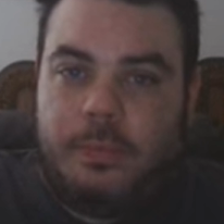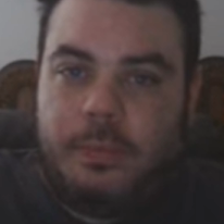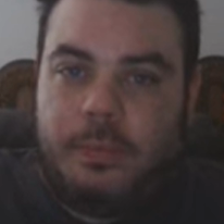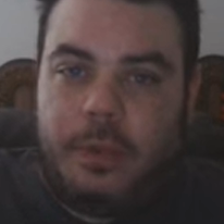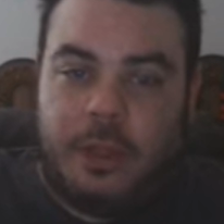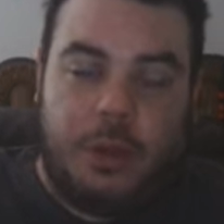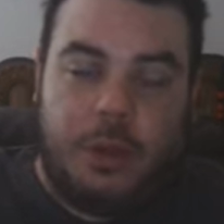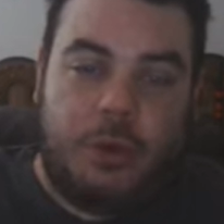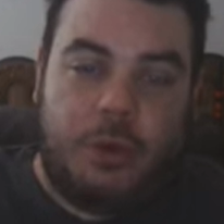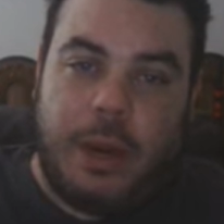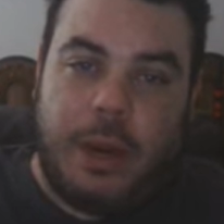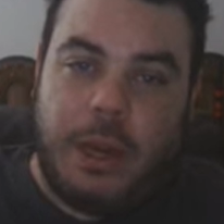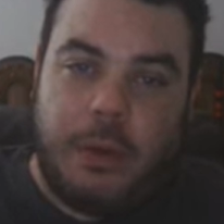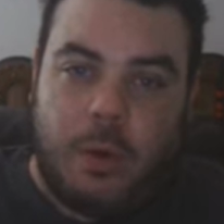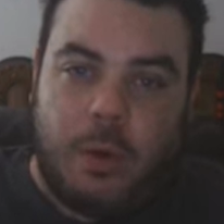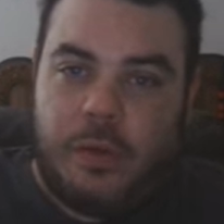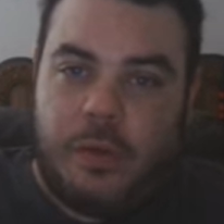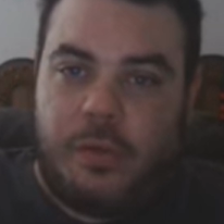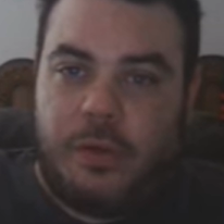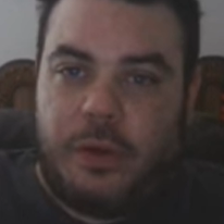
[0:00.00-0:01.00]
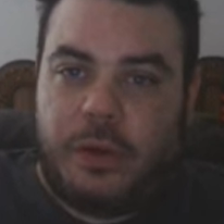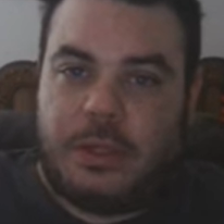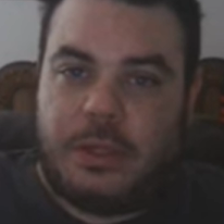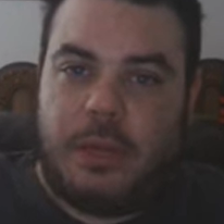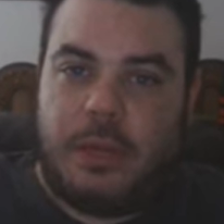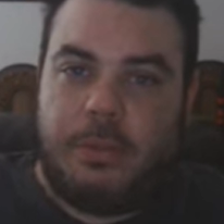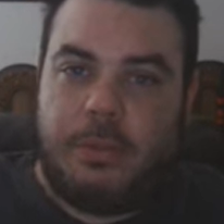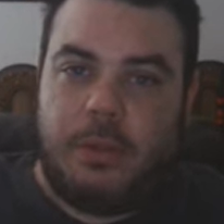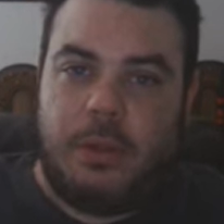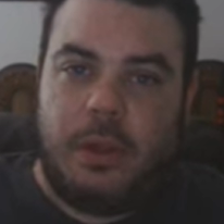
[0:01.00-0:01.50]
the Ukraine war, for
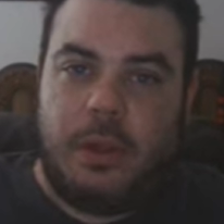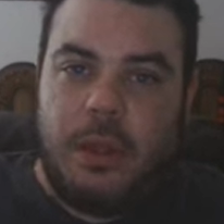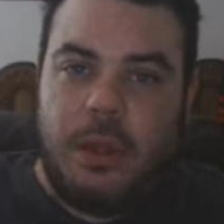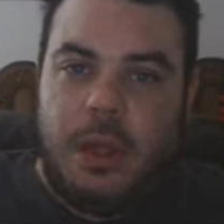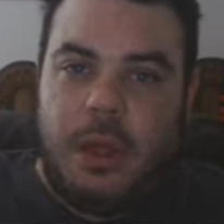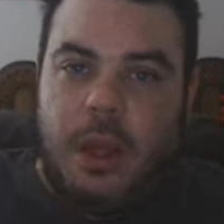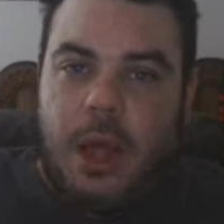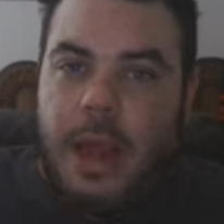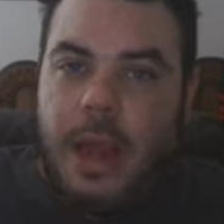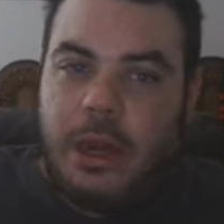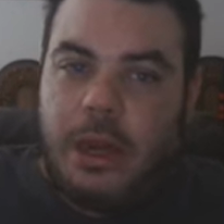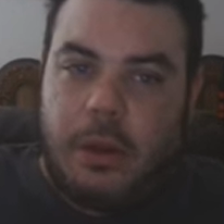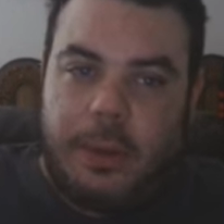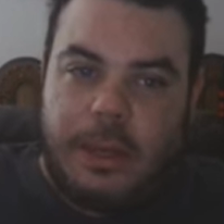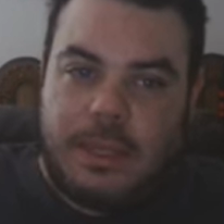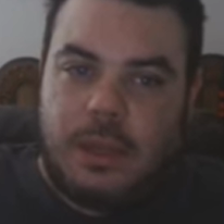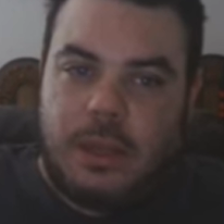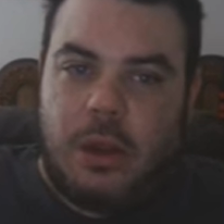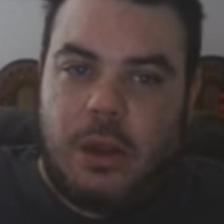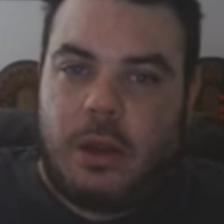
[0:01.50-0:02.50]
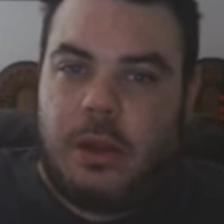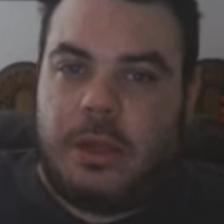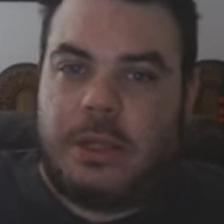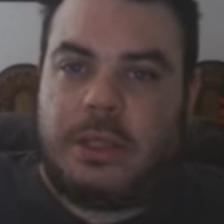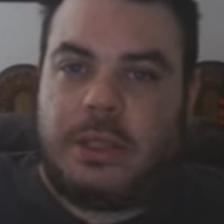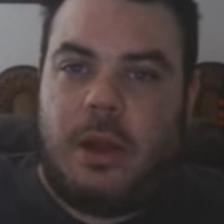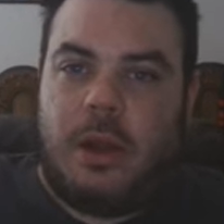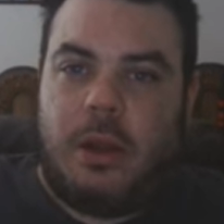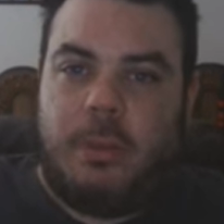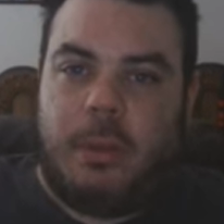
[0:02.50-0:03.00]
example. I know he's not going to
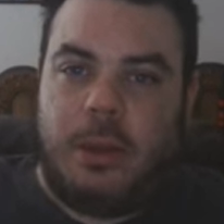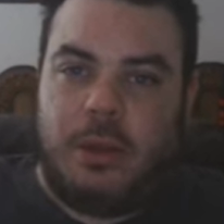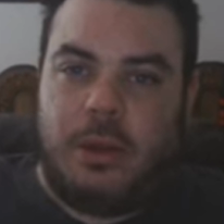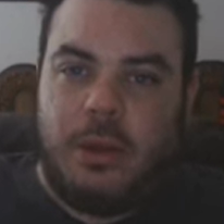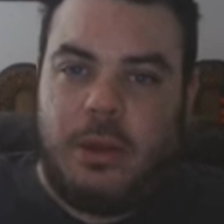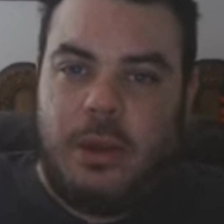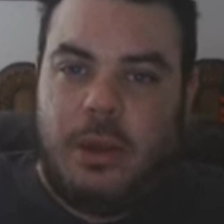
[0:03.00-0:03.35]
stop it.